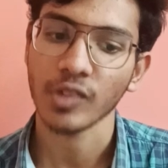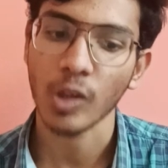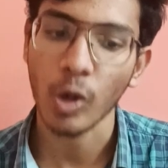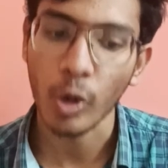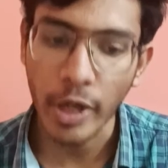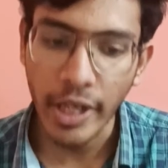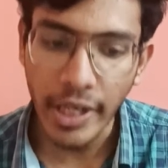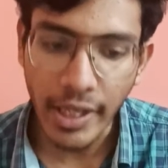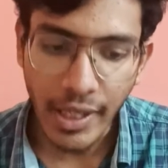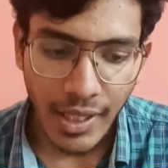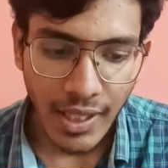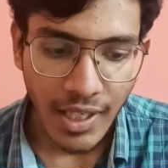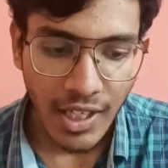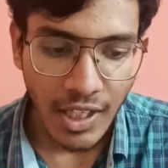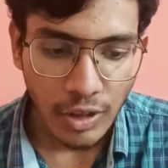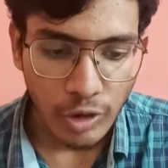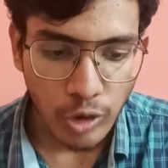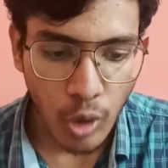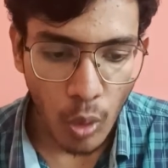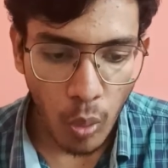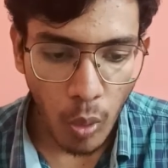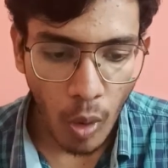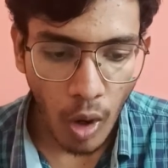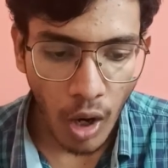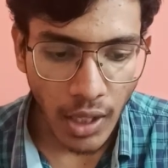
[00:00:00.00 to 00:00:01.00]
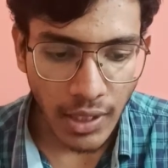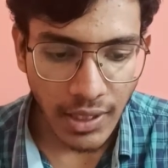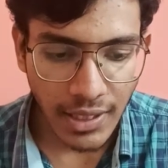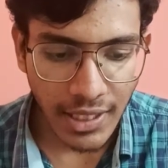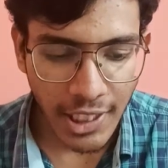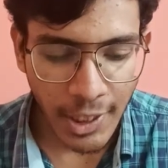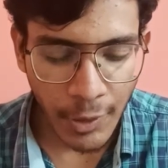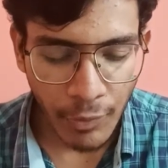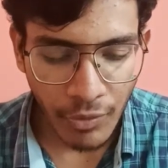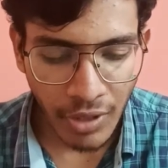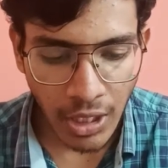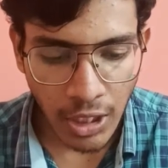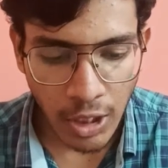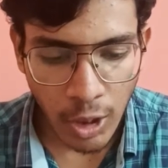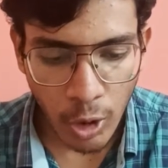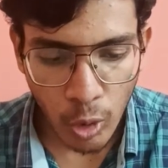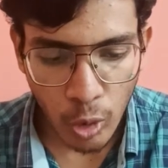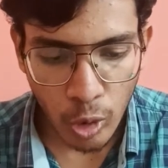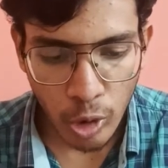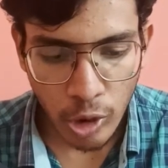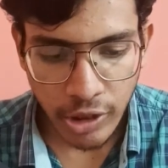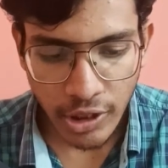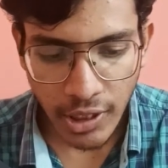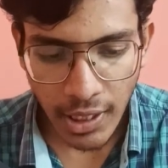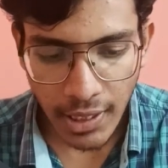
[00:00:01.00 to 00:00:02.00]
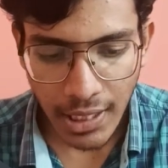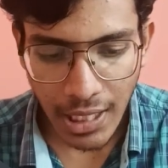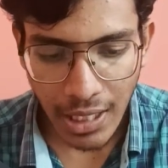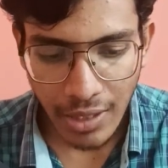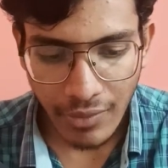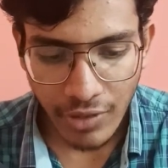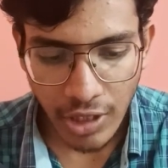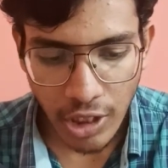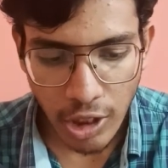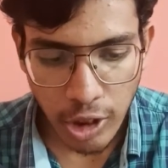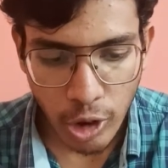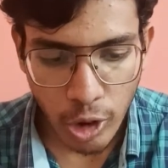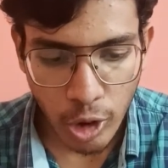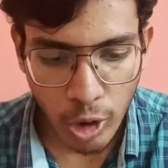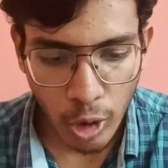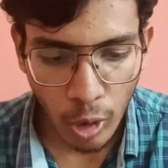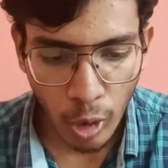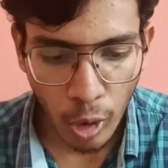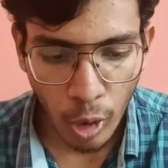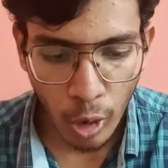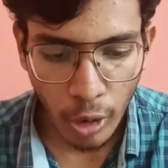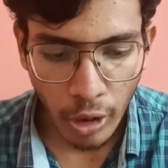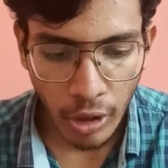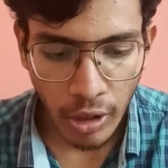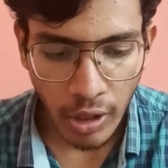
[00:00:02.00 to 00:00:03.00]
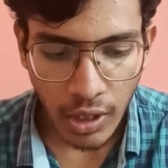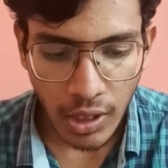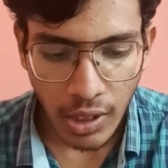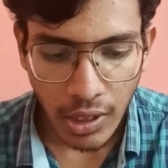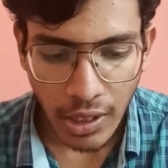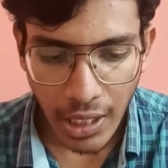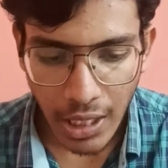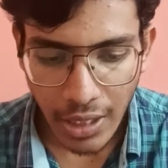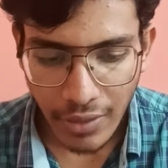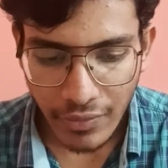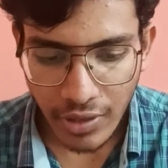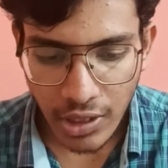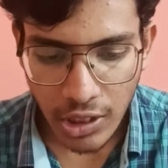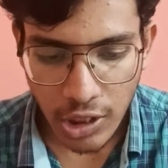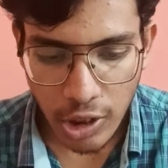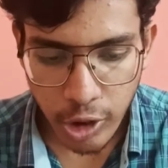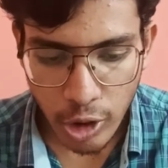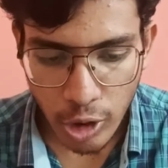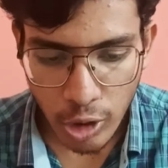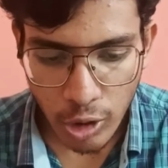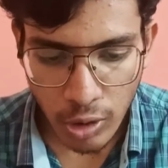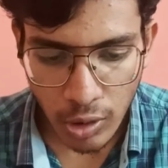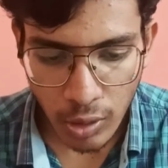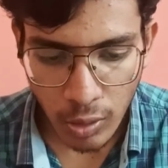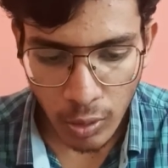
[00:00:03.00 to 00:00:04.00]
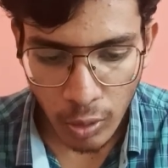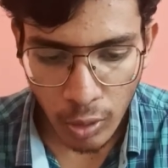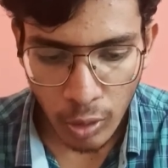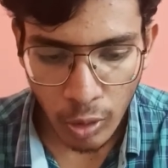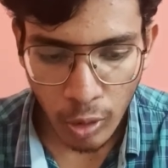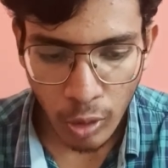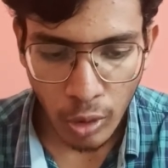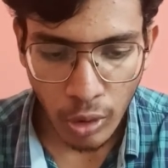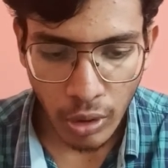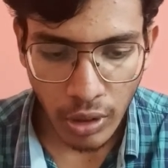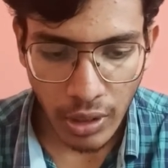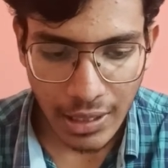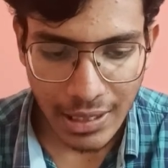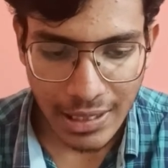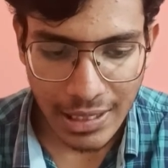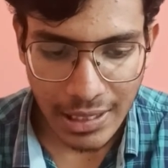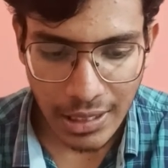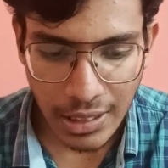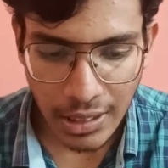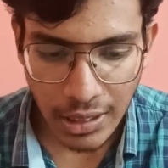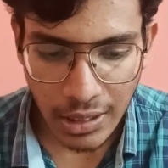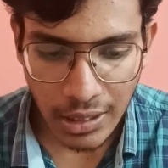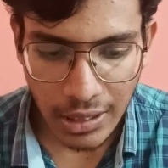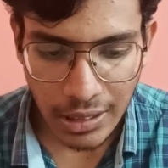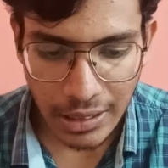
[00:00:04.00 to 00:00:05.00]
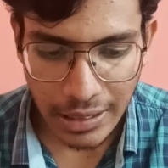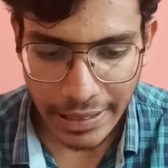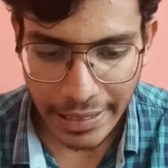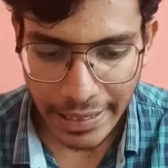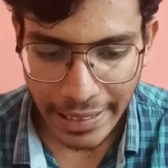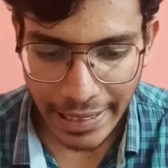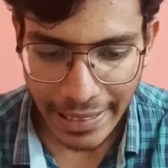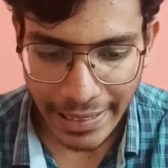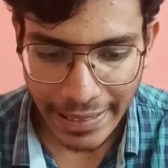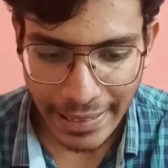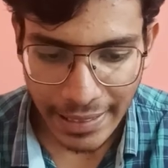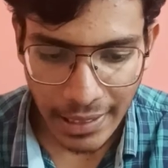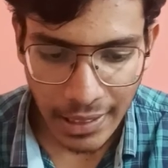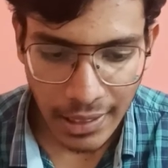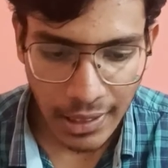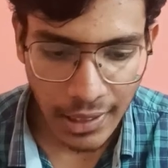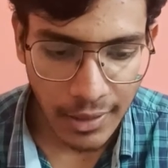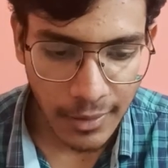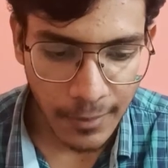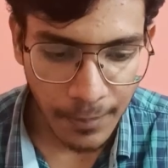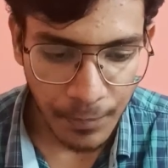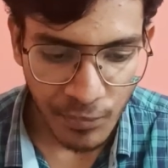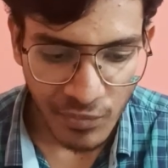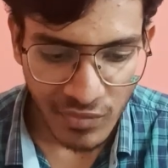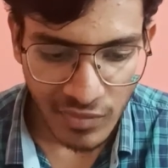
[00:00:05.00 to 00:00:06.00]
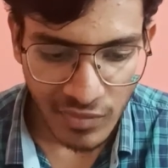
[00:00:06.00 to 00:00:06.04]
Okay, so what it will do is that it will store the data